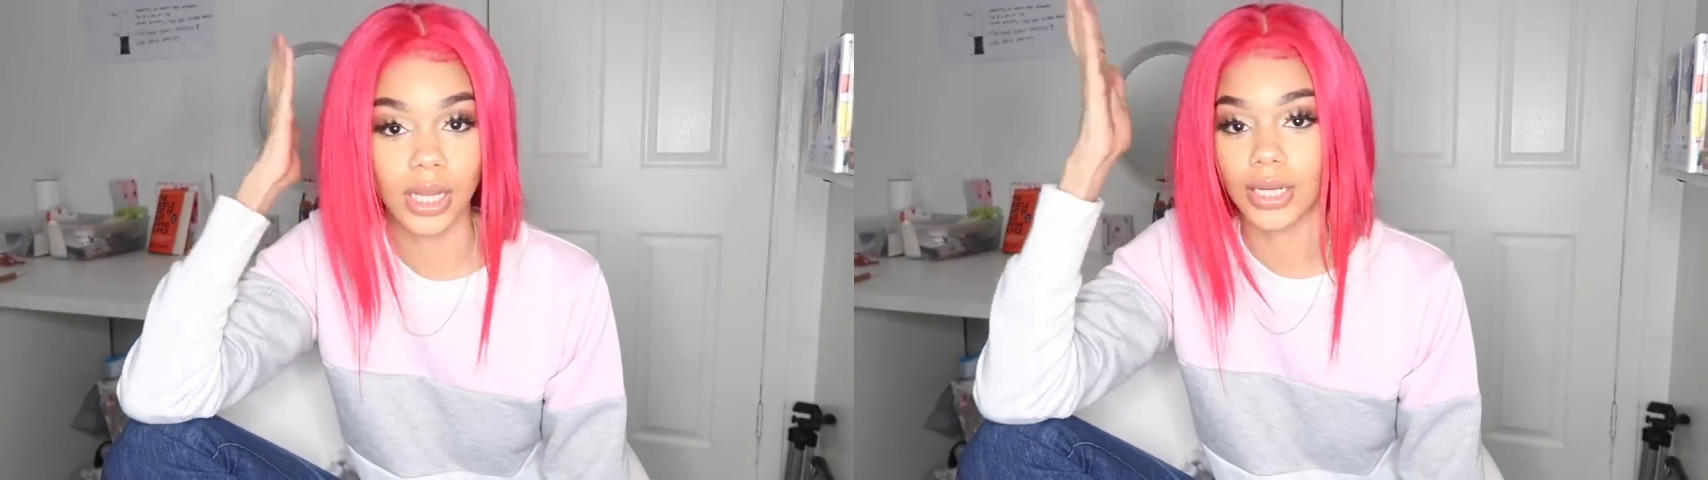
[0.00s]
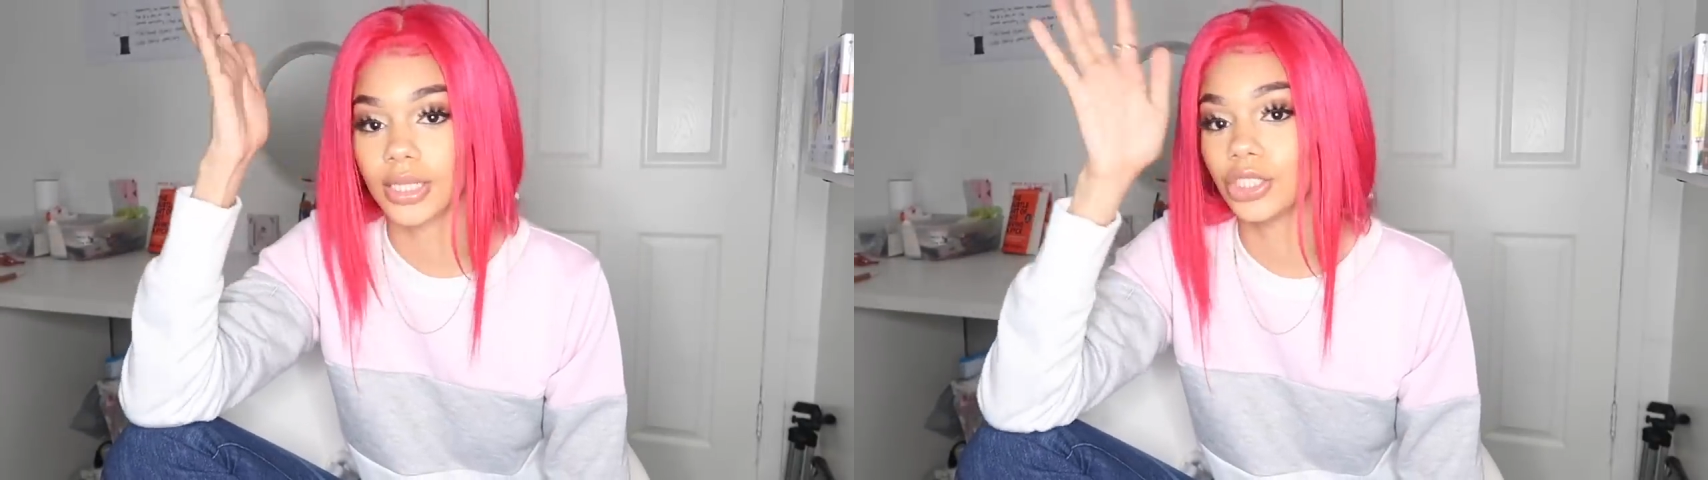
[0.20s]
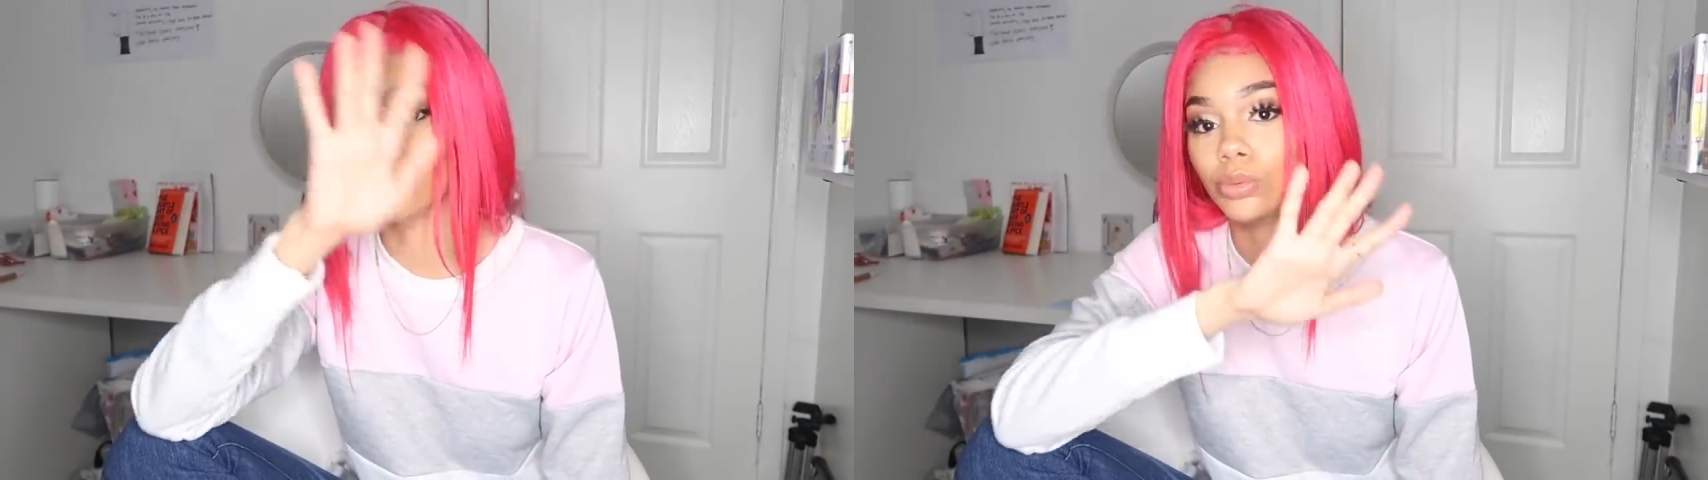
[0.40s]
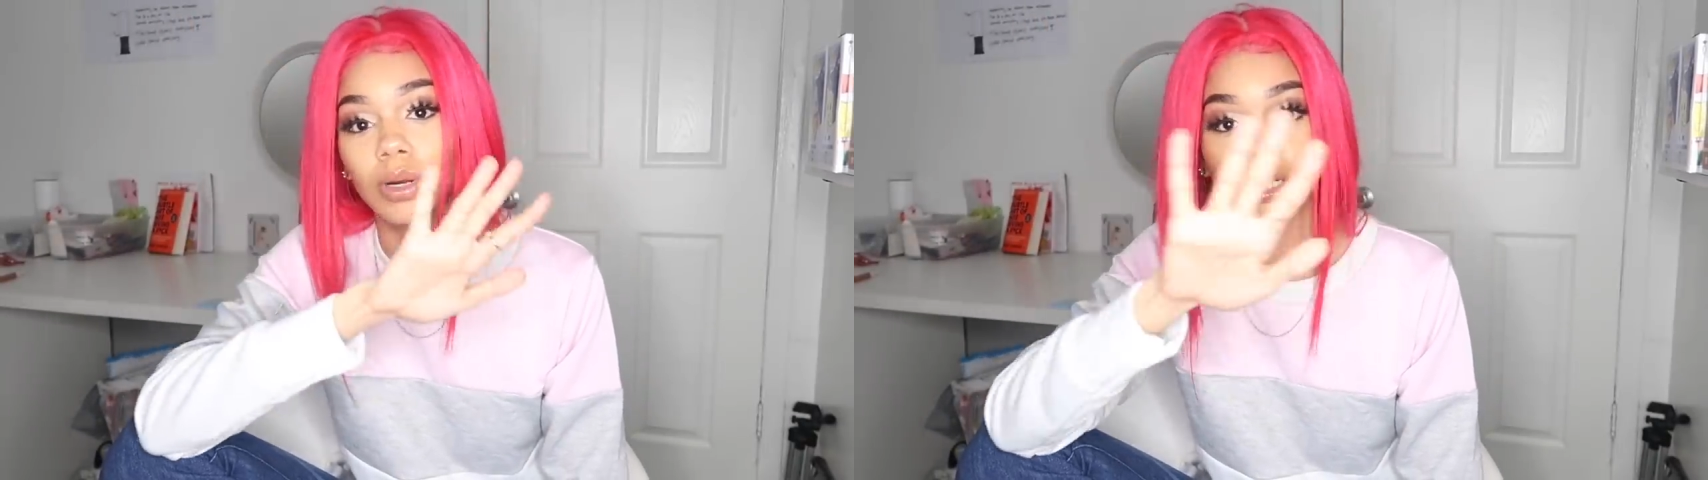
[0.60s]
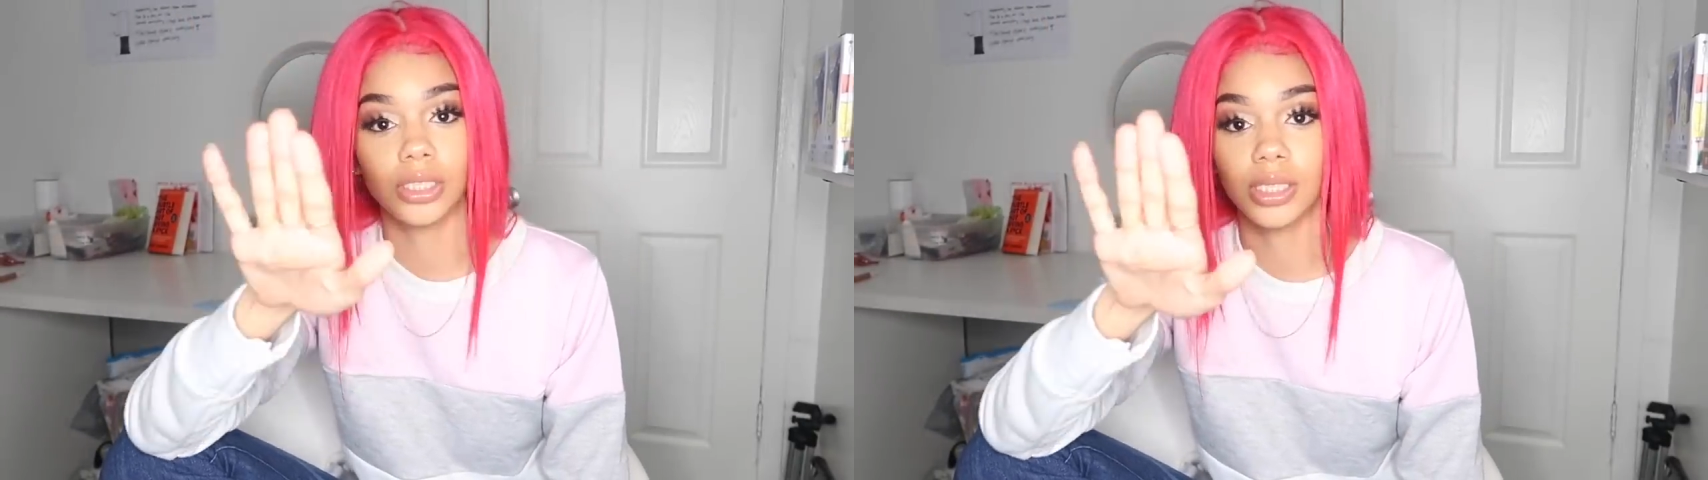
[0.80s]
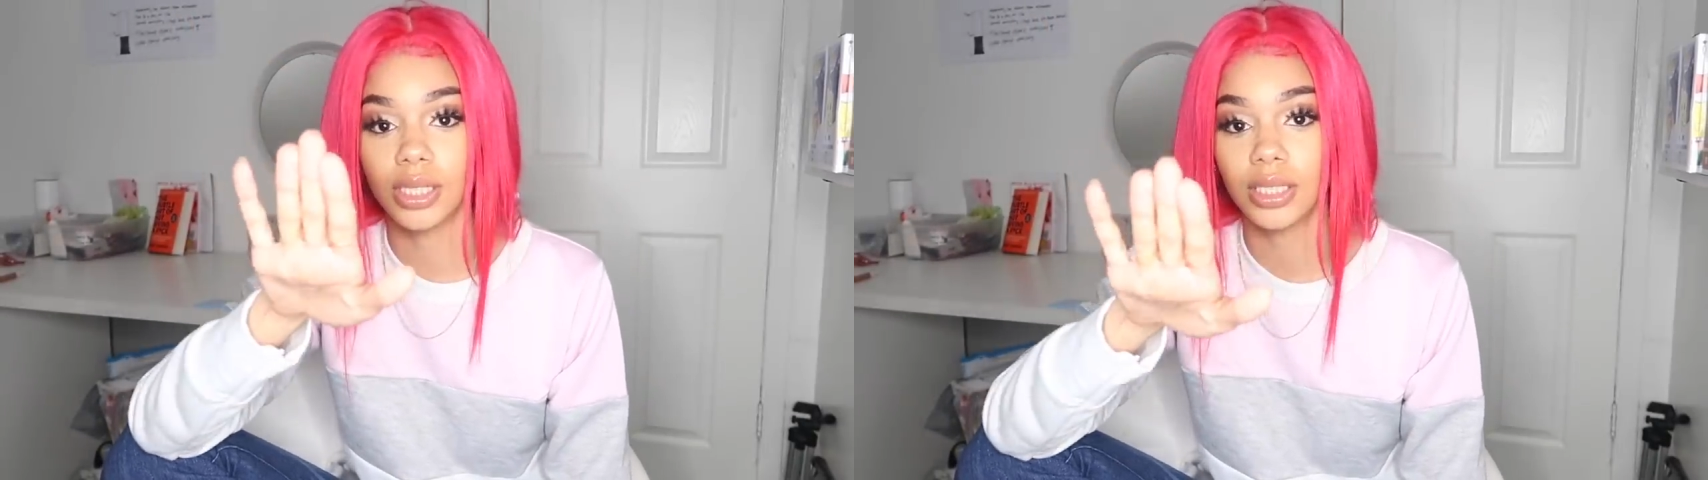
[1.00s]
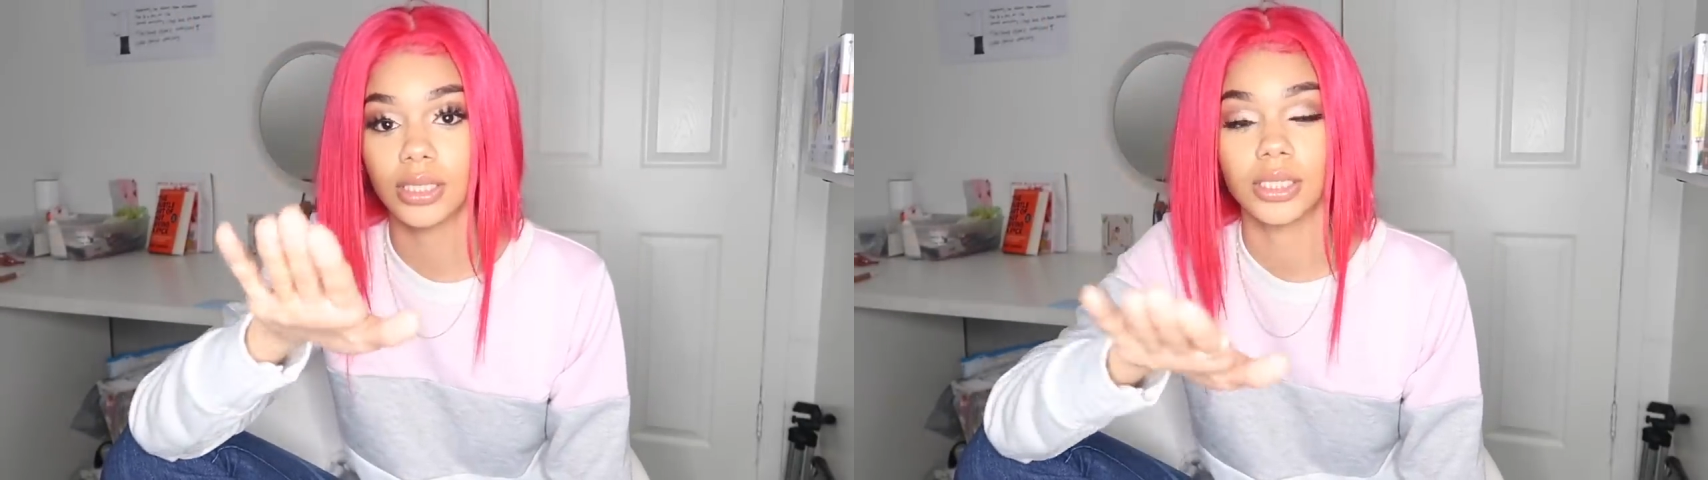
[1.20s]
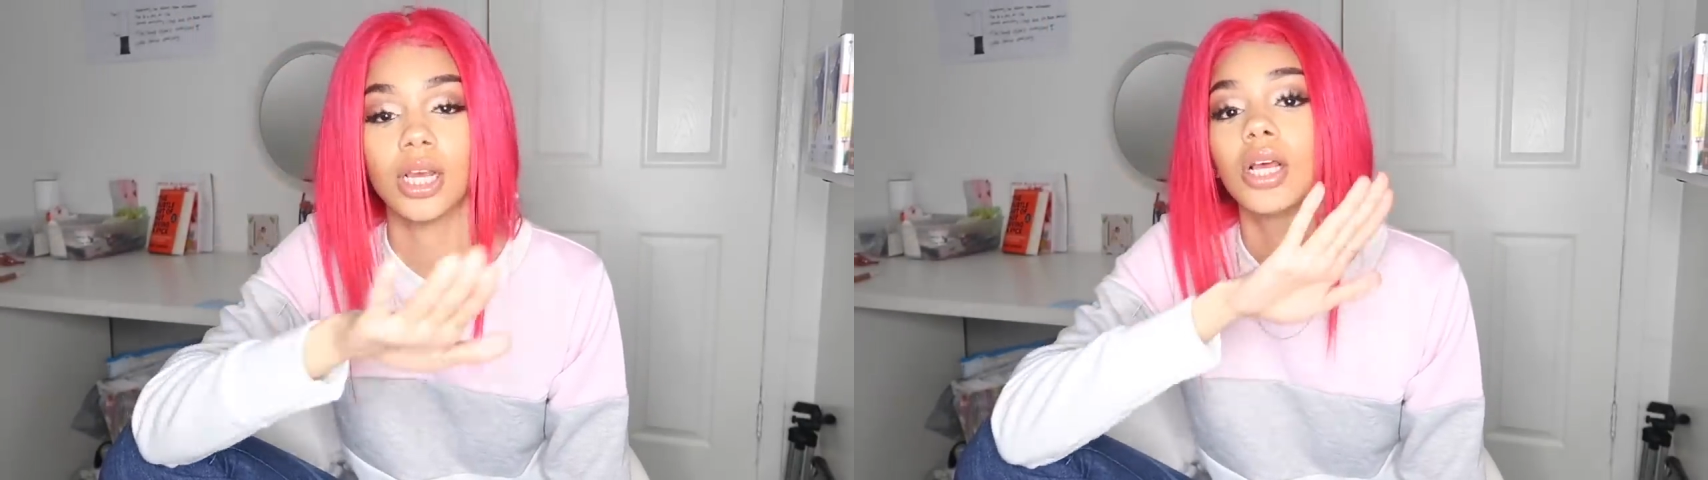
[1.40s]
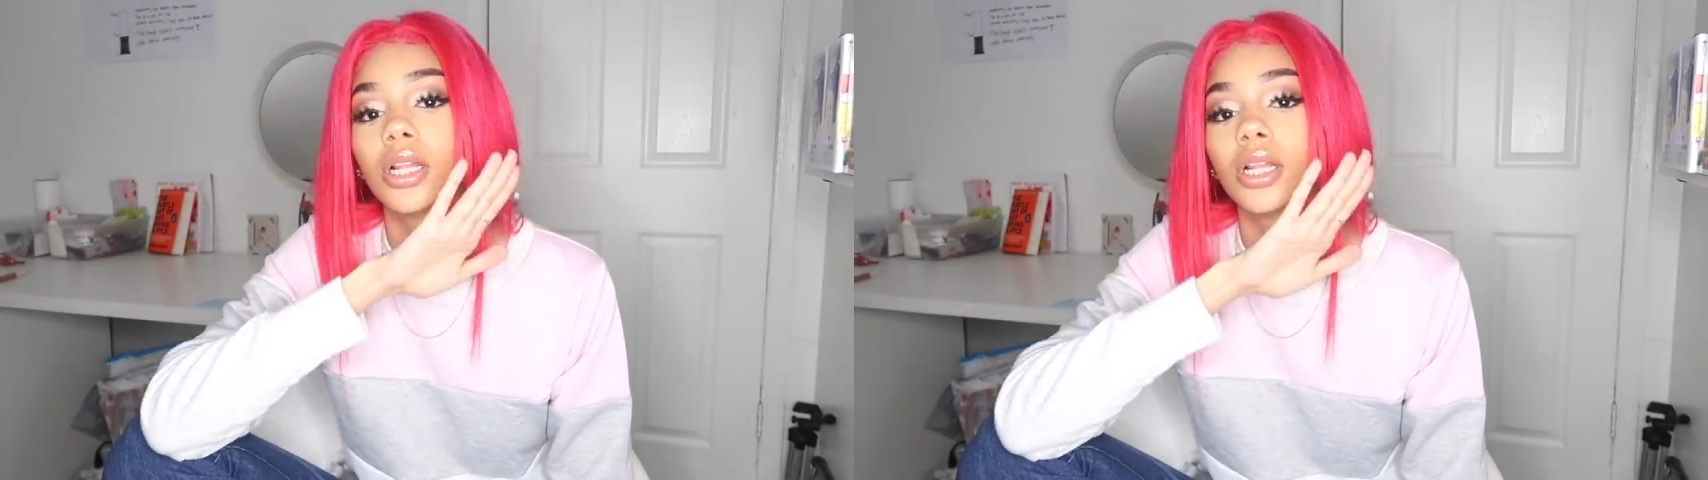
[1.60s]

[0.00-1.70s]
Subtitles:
Like, it's too much, sis.